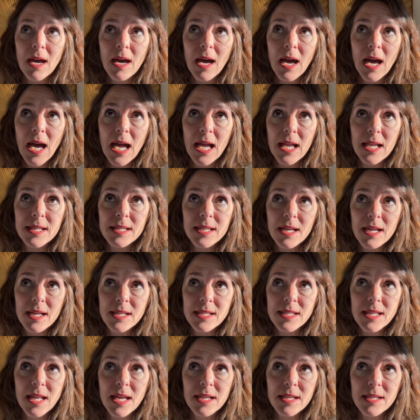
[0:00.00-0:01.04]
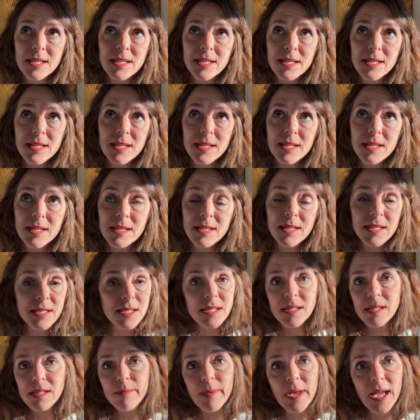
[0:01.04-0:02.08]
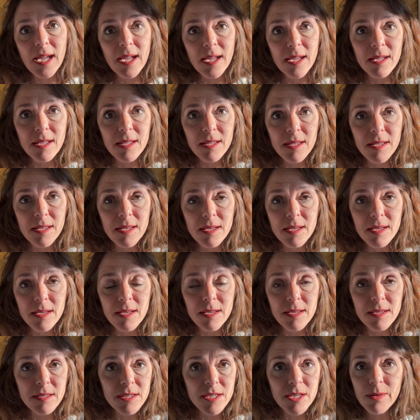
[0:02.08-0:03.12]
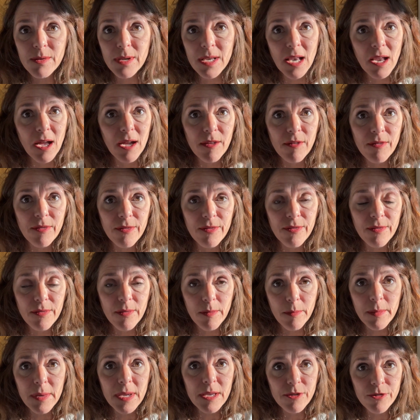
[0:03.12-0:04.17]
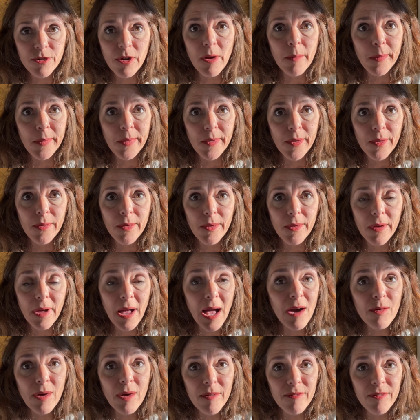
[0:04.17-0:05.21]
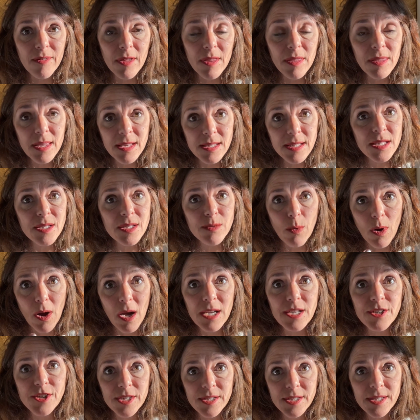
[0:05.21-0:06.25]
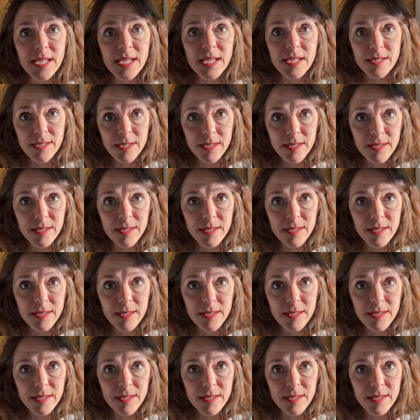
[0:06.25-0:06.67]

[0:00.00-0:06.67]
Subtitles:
And I said, this is me doing life. I'm in trouble. However, this is what I just did.